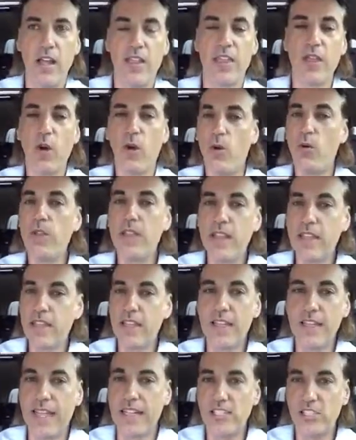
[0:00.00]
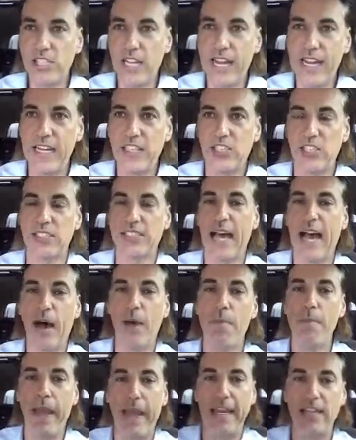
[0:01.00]
The only thing that changed is
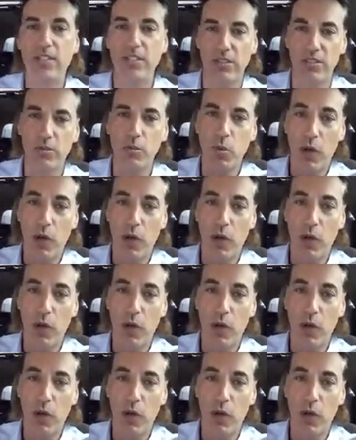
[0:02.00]
how bad do you